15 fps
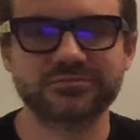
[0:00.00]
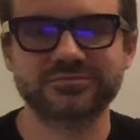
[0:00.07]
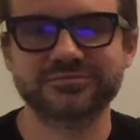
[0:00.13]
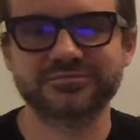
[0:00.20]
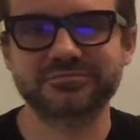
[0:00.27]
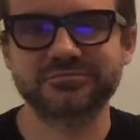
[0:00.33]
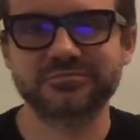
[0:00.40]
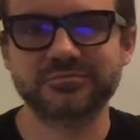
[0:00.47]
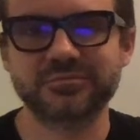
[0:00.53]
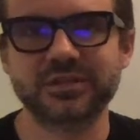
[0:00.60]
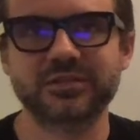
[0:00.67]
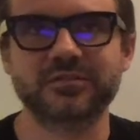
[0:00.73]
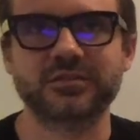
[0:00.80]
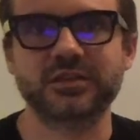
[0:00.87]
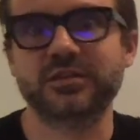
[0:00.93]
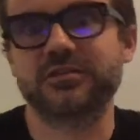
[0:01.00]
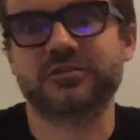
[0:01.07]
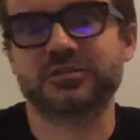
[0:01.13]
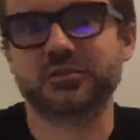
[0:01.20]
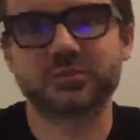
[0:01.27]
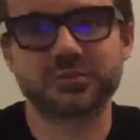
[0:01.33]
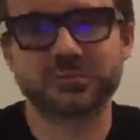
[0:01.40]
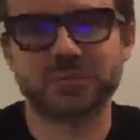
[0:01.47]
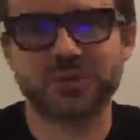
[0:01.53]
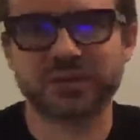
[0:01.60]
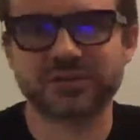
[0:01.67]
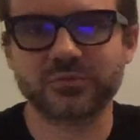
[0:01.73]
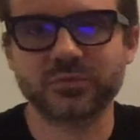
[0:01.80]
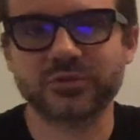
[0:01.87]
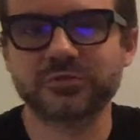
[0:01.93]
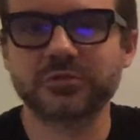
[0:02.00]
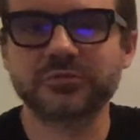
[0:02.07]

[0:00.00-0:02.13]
that is is you,